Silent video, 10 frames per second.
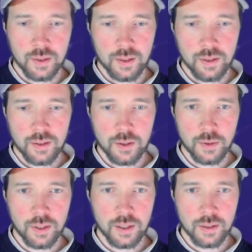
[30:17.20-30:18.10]
So
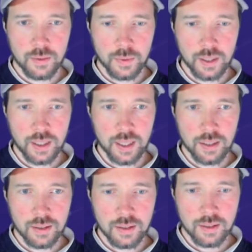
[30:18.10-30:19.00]
then we
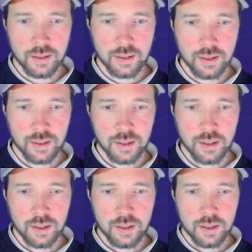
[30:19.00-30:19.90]
get
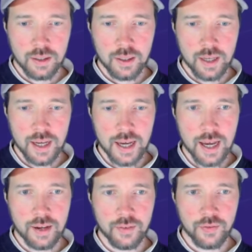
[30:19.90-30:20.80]

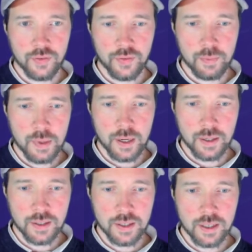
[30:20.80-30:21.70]
half
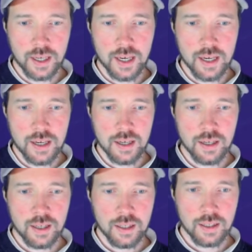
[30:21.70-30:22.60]
minus k
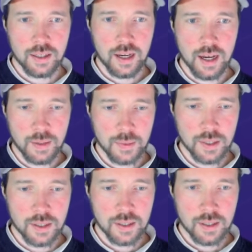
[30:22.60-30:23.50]

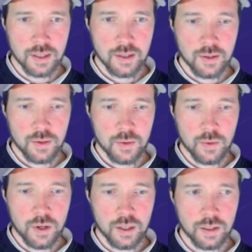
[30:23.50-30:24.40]
times
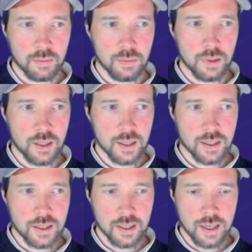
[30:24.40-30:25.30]
1
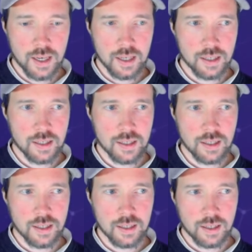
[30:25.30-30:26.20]
plus
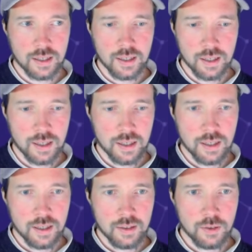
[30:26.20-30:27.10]
x
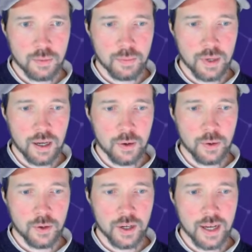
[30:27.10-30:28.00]
to power
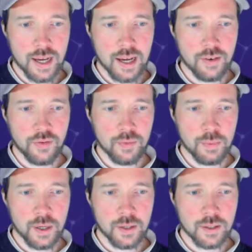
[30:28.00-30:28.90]
half
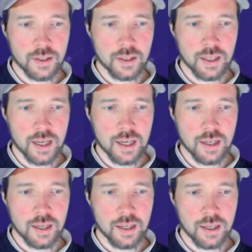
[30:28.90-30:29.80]
minus
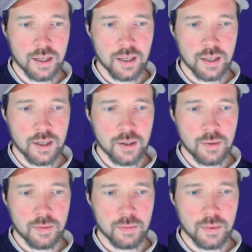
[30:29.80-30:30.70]
k
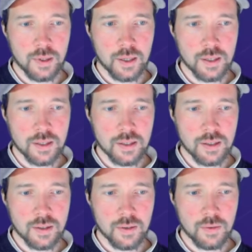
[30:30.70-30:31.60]
plus
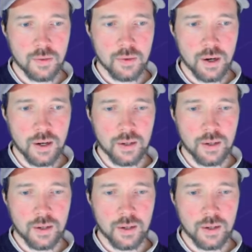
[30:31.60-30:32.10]
1.